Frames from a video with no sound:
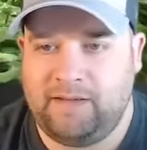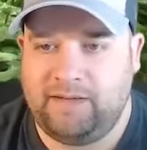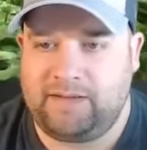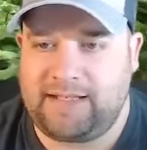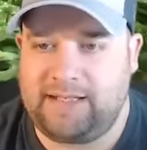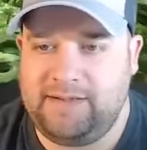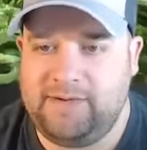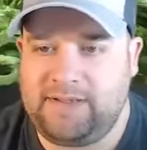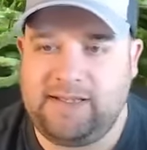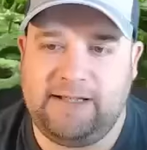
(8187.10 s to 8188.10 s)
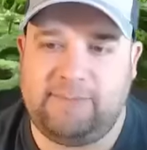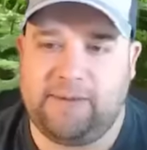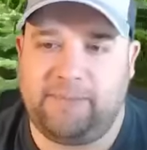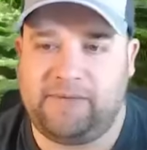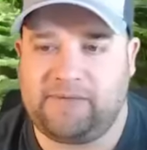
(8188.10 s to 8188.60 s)
Can you keep a
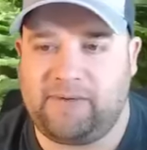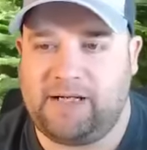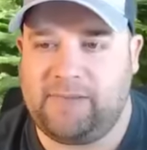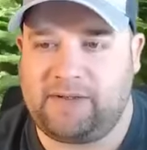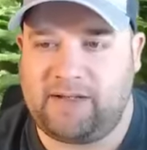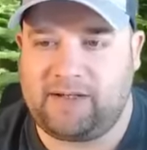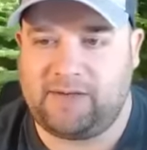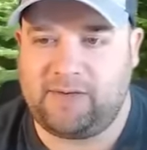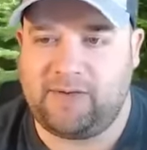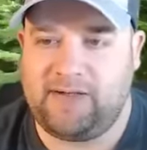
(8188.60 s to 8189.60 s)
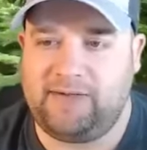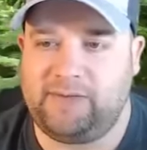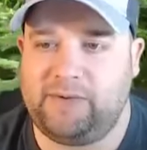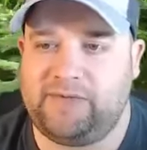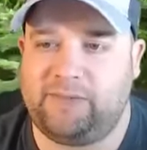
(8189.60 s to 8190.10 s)
Pissogramma cockatoides
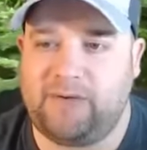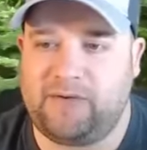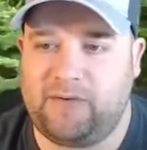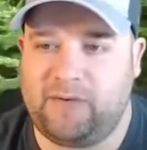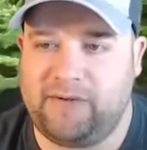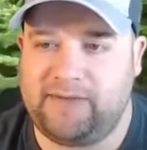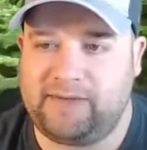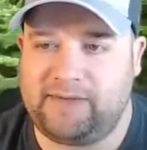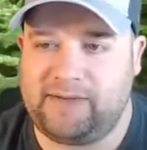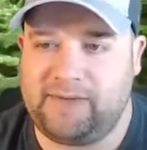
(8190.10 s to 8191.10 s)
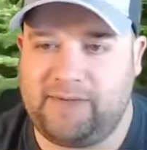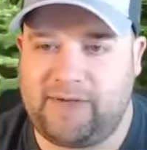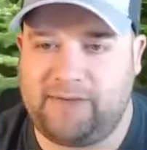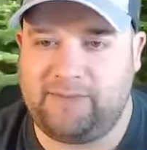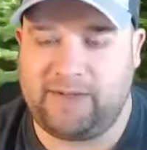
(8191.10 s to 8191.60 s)
with small cories and
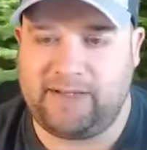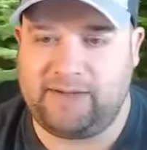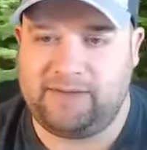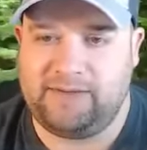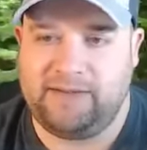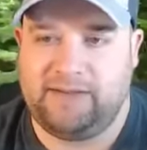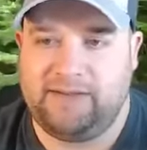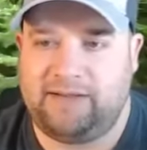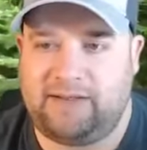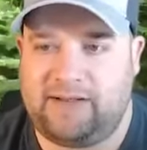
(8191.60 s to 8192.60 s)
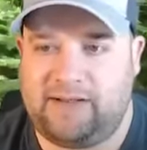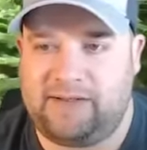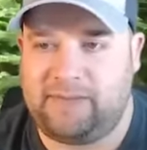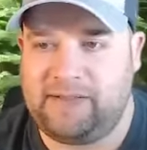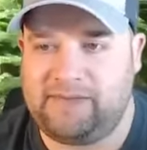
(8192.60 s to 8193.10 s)
75 planted?
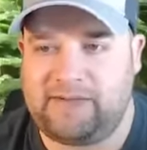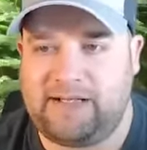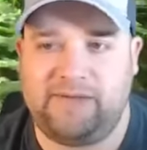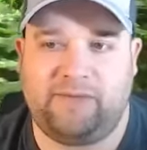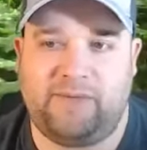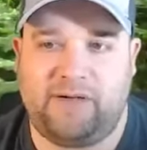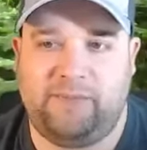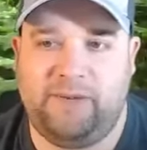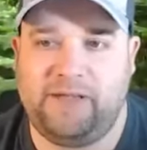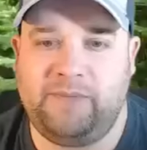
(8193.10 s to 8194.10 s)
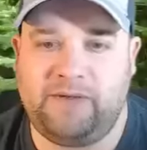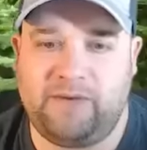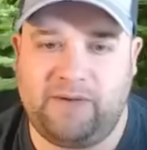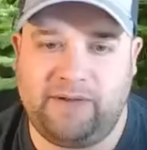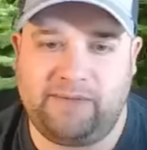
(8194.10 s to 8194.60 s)
Depends on how small. Pygmy
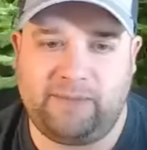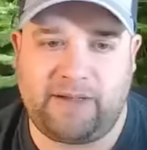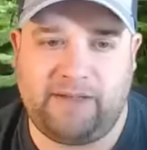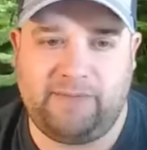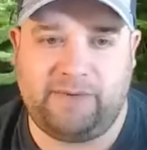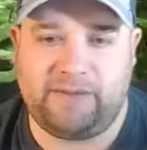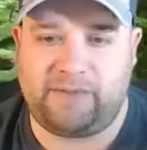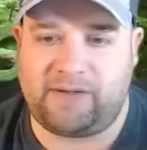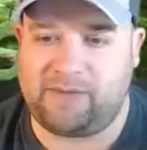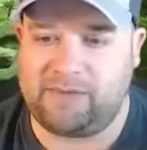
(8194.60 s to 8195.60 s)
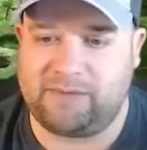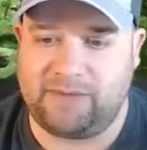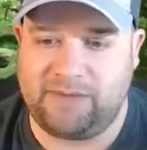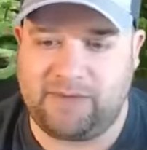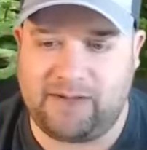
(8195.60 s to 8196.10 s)
cories might be a problem
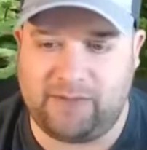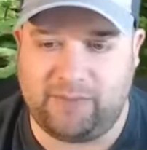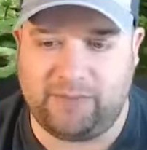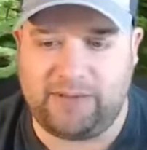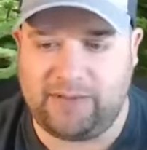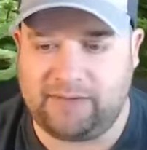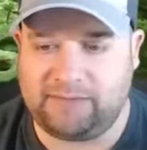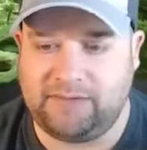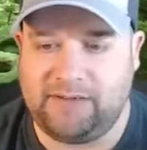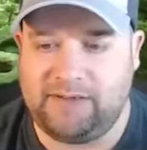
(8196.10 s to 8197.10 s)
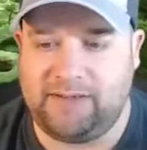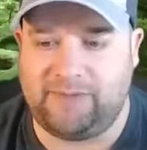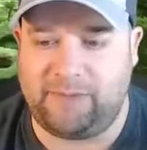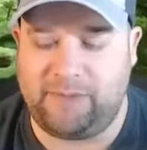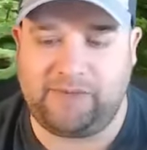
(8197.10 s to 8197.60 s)
if they're breeding. If
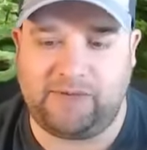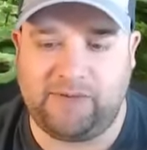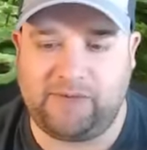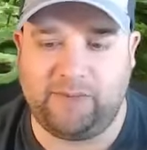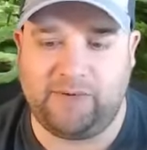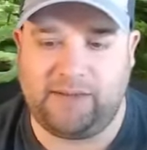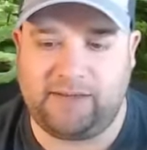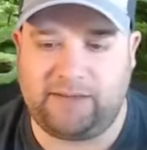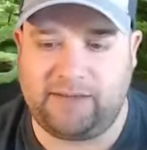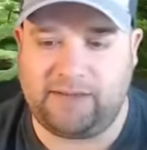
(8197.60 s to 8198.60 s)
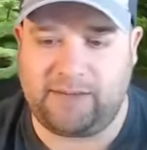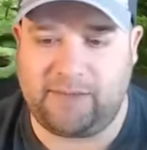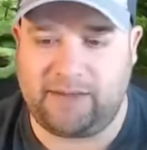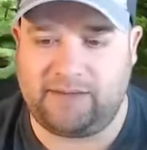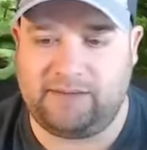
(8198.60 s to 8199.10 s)
a pistos are breeding, then they
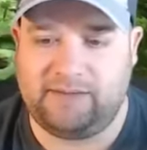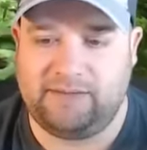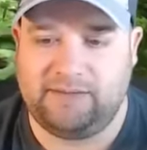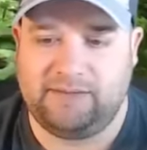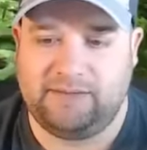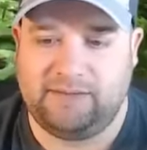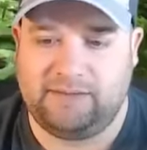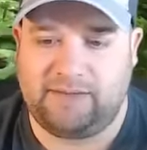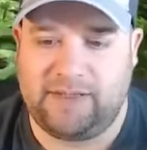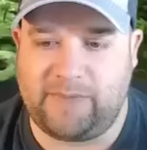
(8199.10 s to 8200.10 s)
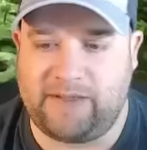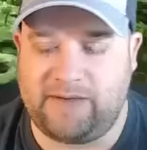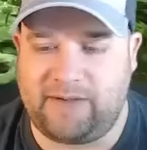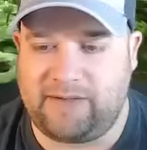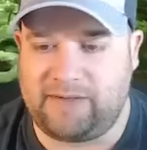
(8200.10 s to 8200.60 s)
might
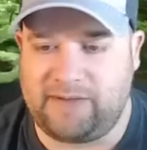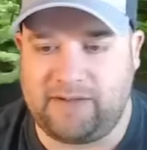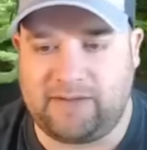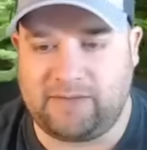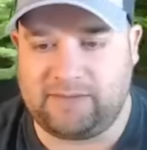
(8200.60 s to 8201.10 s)
go after your...